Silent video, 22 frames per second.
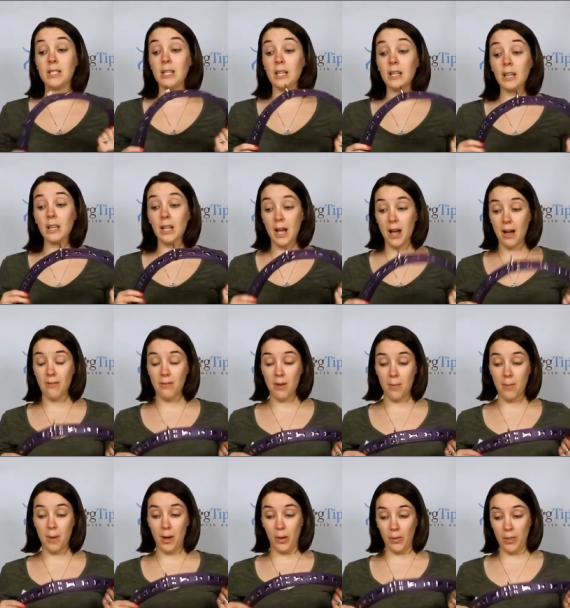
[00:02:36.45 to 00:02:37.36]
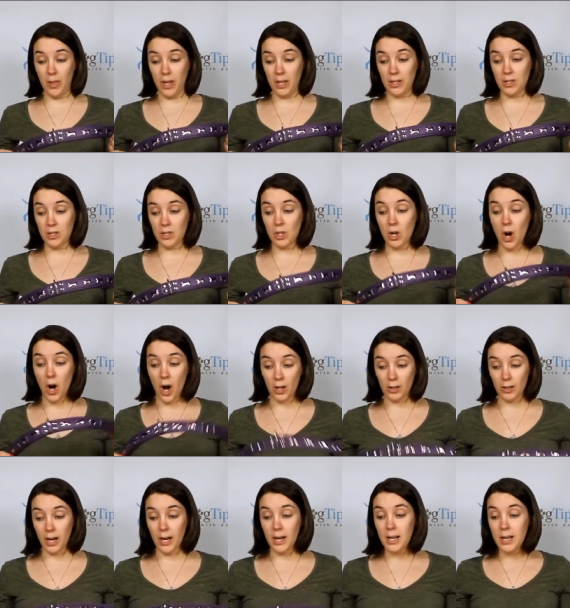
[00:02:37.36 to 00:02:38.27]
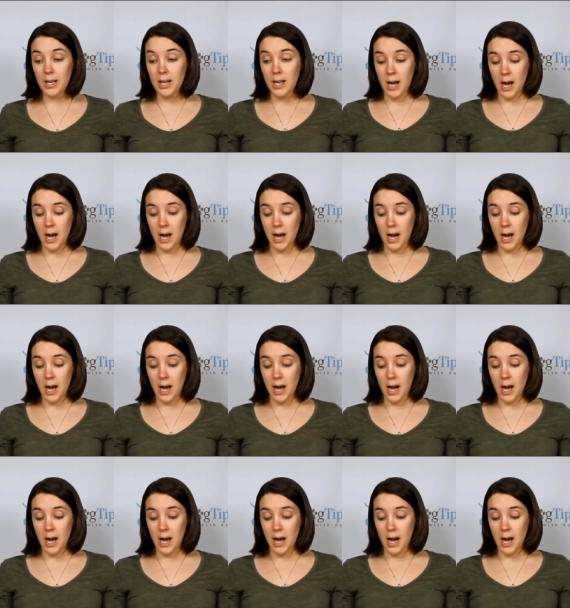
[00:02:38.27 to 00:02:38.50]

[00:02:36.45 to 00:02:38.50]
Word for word: did love about this collar.